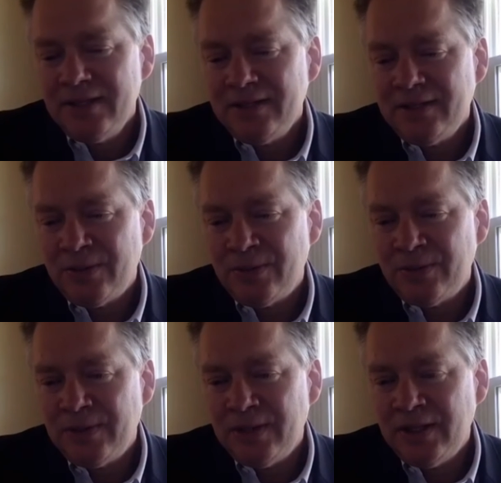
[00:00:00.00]
So
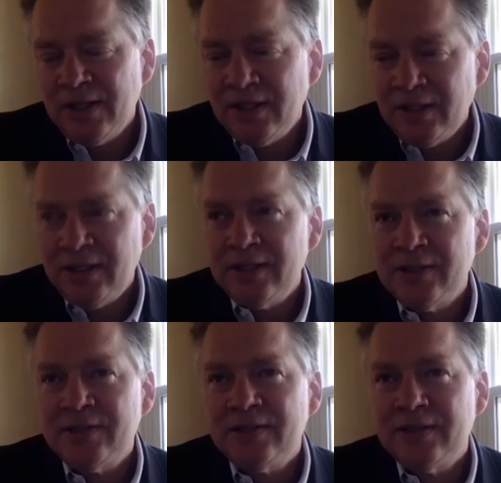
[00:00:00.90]
it
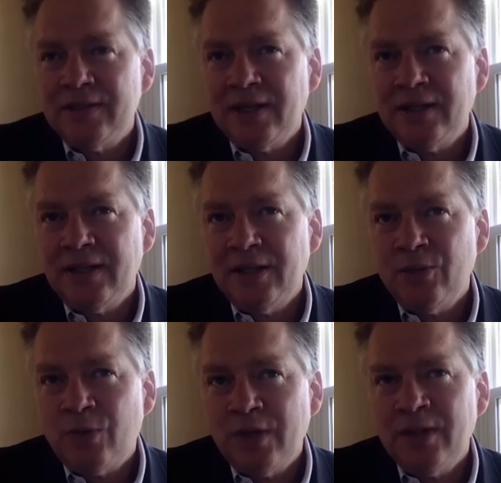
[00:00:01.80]
is, I think,
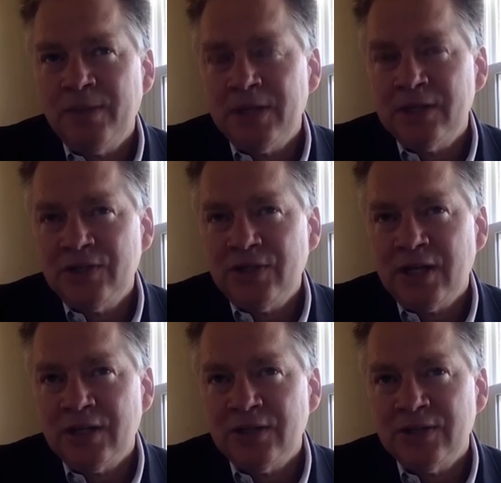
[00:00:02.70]
one of the biggest
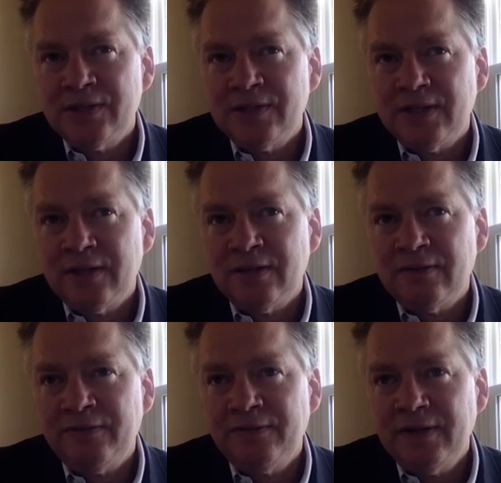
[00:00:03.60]
challenges
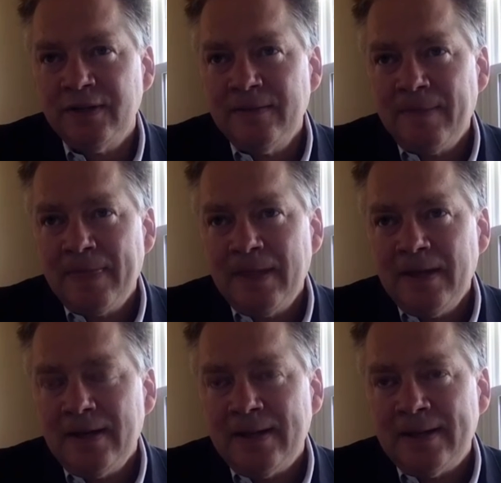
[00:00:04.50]

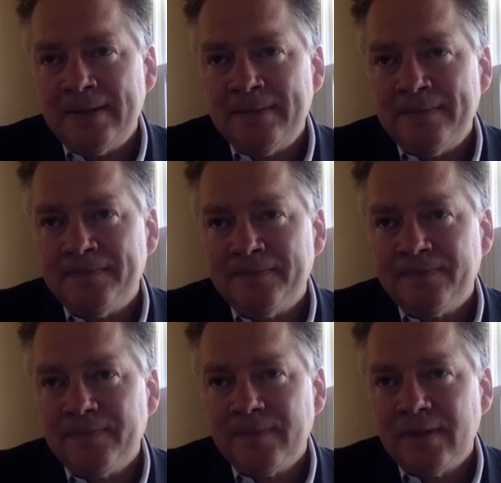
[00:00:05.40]
um,
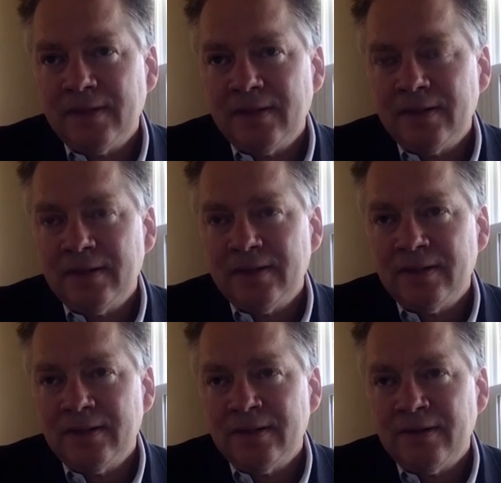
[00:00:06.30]

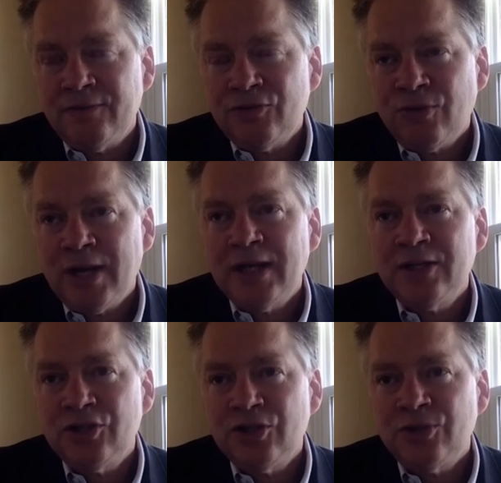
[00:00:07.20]
of trying
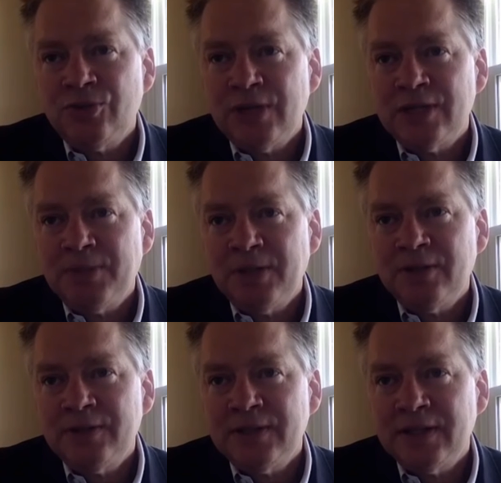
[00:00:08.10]
to show
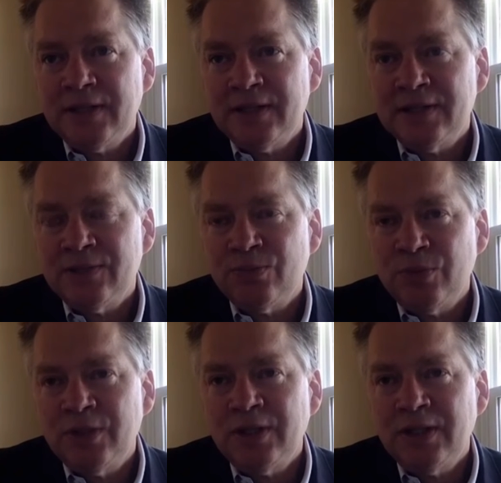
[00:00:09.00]
transparency is
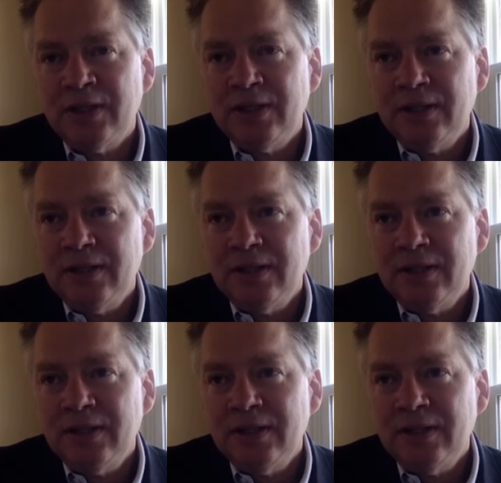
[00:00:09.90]
really